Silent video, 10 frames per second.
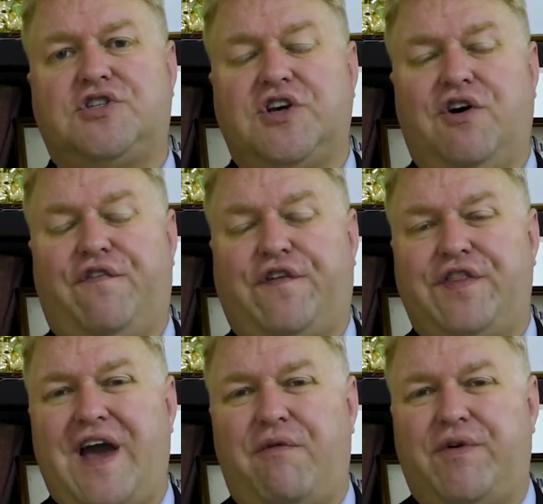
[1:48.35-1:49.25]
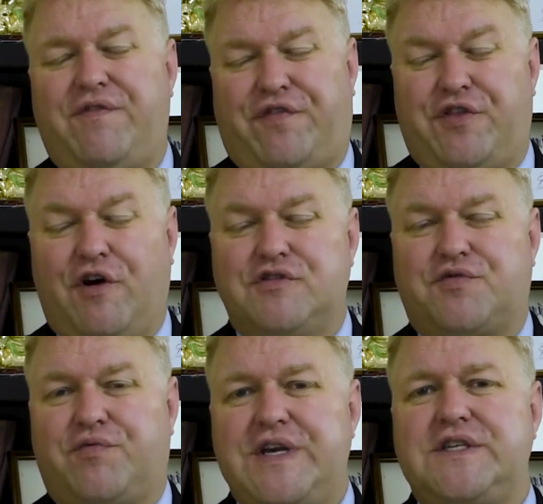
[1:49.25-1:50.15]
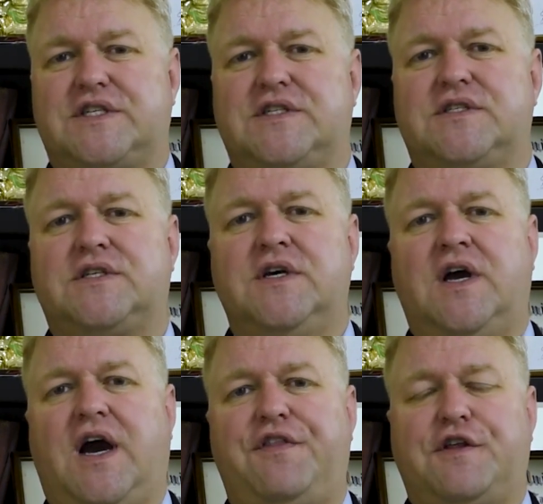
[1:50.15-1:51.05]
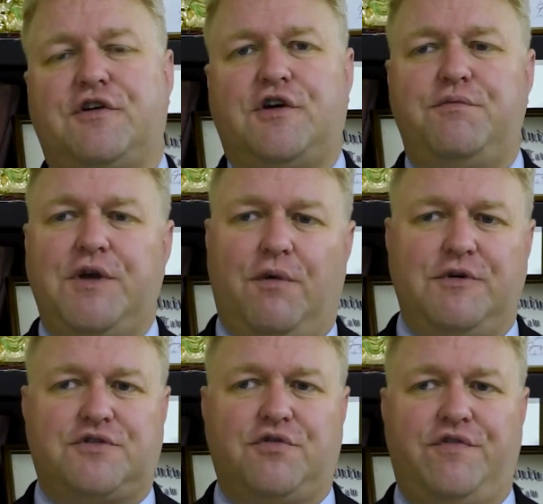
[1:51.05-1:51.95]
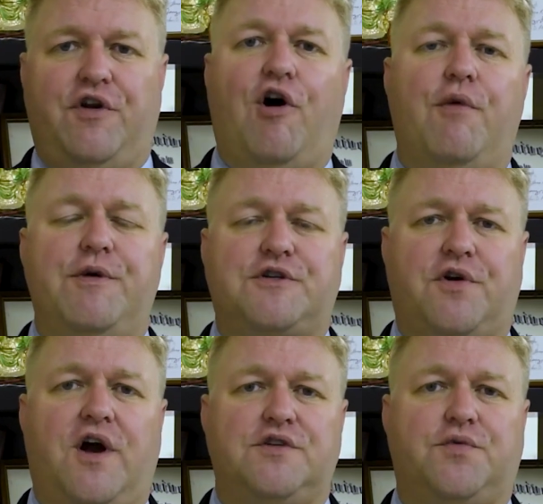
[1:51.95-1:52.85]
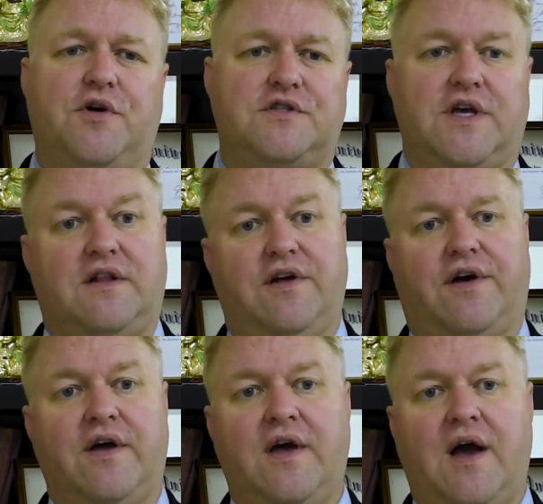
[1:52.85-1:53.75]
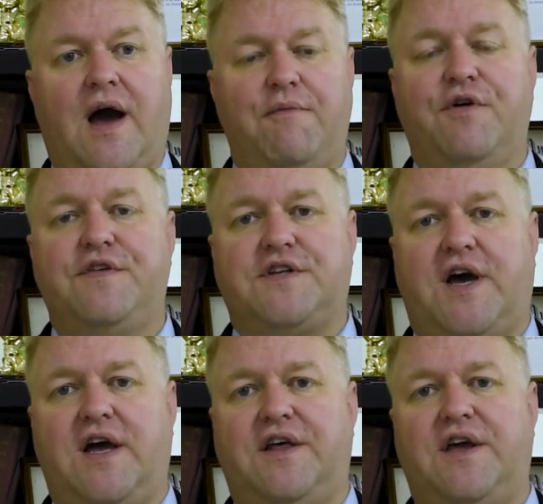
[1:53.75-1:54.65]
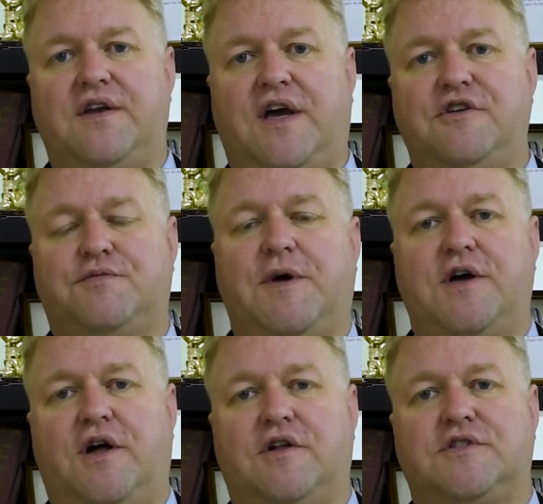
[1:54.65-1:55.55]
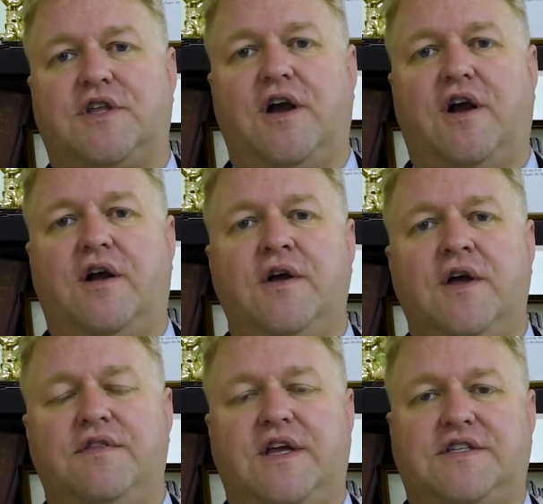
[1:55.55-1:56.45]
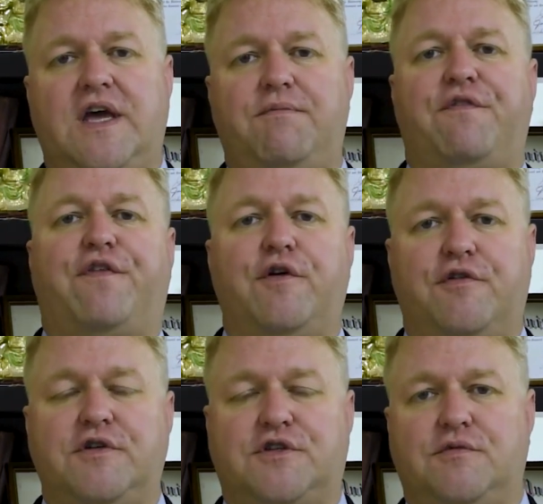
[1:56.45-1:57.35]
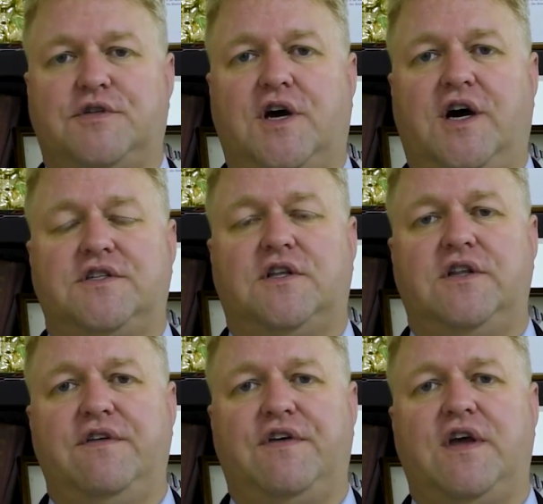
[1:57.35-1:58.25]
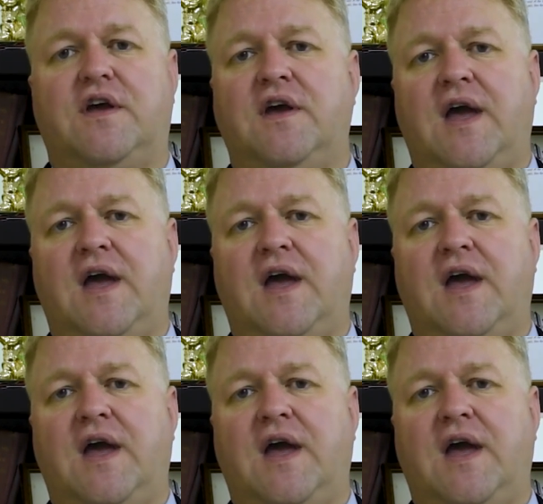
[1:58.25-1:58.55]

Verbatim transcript: So for that, for those reasons, I think there could be almost sort of an arbitrage where it's like, look, I moved to Thailand, I use my dollars there, they take me further in terms of cost of living,